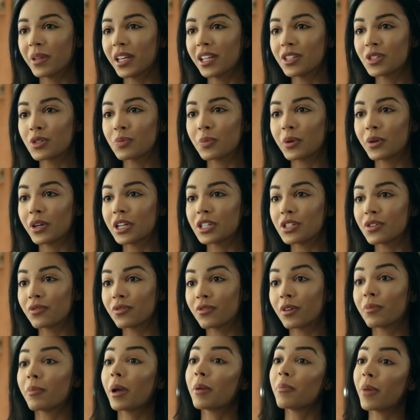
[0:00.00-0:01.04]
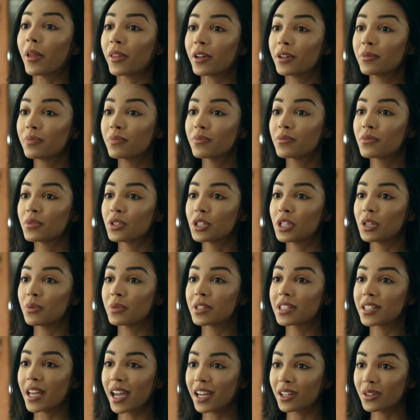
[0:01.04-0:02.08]
the inspiration from my mother. She
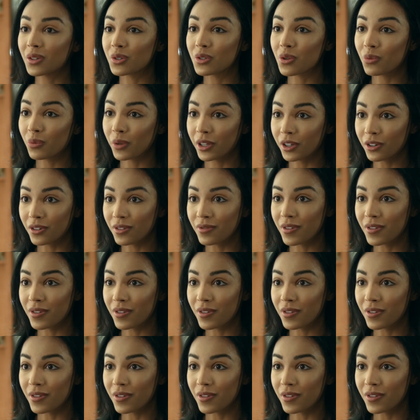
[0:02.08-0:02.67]
was diagnosed with renal